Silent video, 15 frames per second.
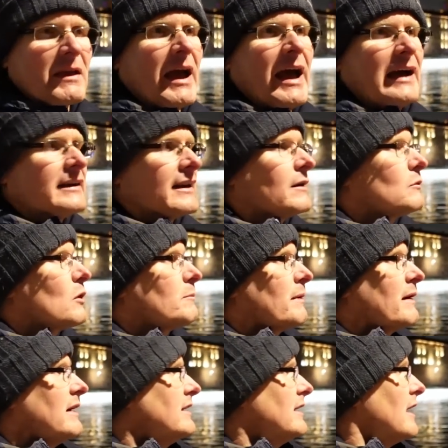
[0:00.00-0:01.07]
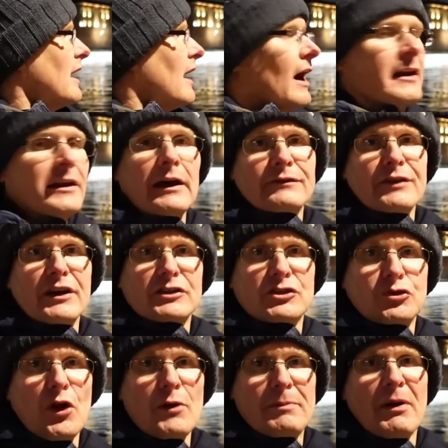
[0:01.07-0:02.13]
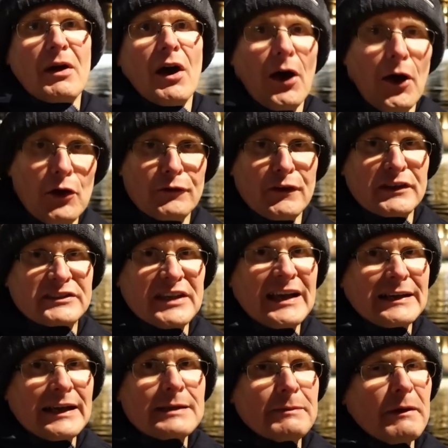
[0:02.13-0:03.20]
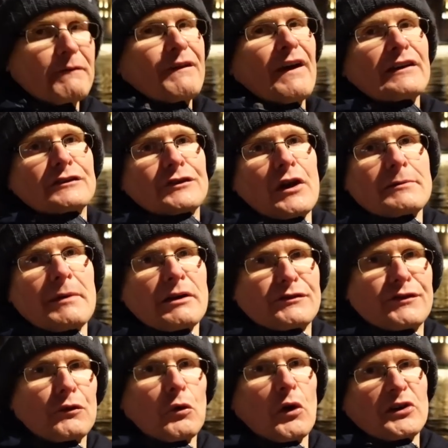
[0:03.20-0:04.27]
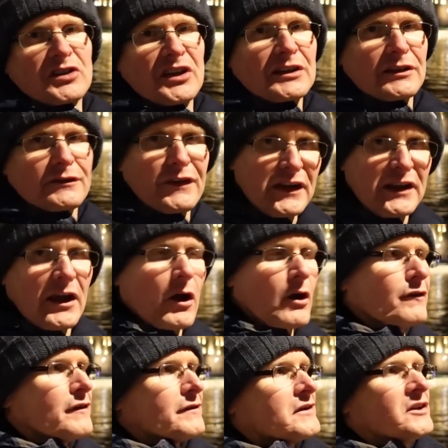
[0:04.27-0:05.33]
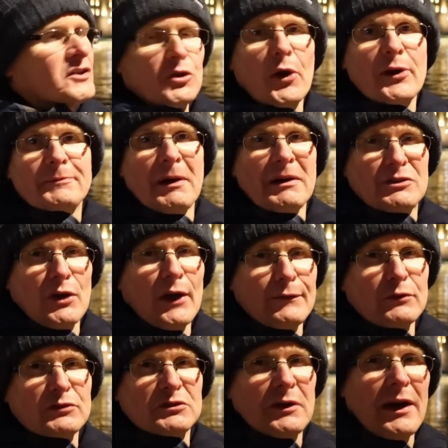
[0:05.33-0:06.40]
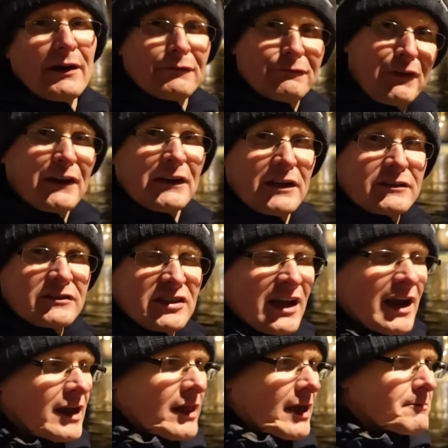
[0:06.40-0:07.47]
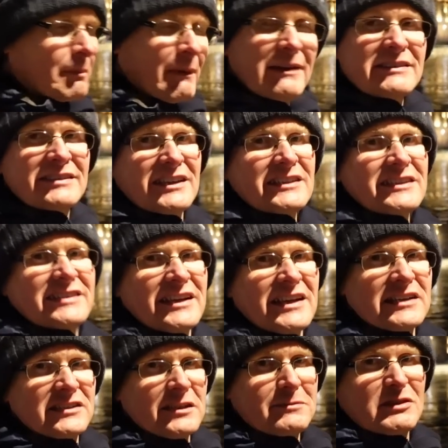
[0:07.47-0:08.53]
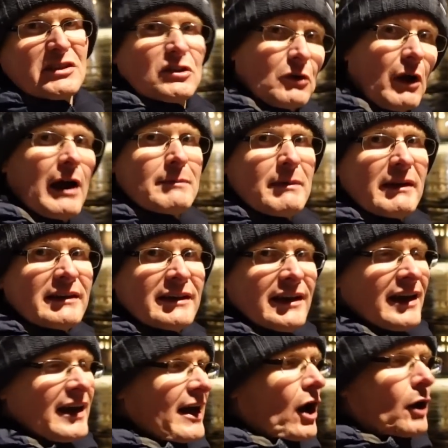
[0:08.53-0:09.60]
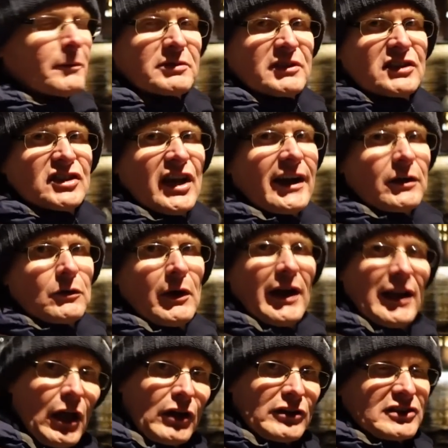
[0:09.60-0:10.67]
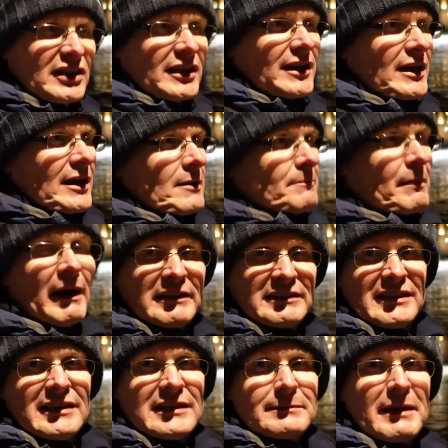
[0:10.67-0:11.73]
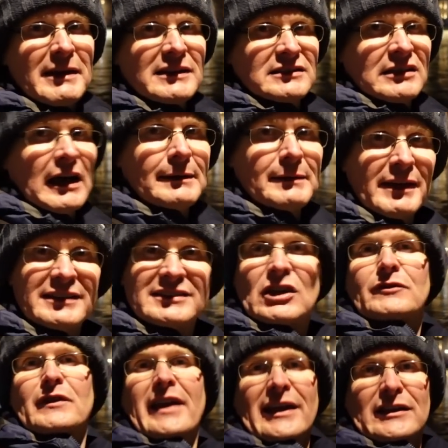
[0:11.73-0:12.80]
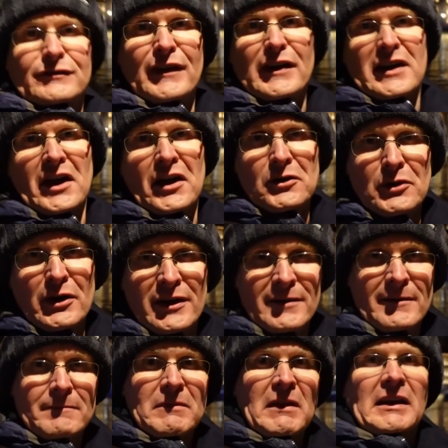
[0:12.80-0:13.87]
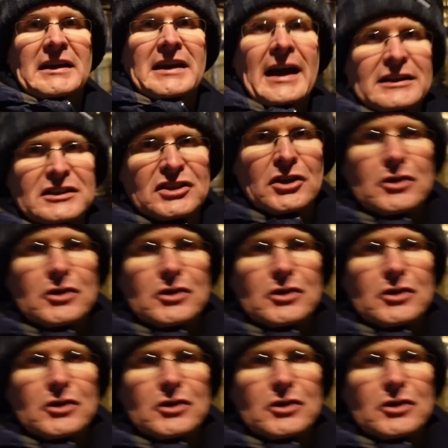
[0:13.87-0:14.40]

and it will be another trip over, sadly. But thanks very much for watching the video. If you've enjoyed my travels around Finland, then please consider subscribing. Helps the channel a lot. But in the meantime, and until the next video, catch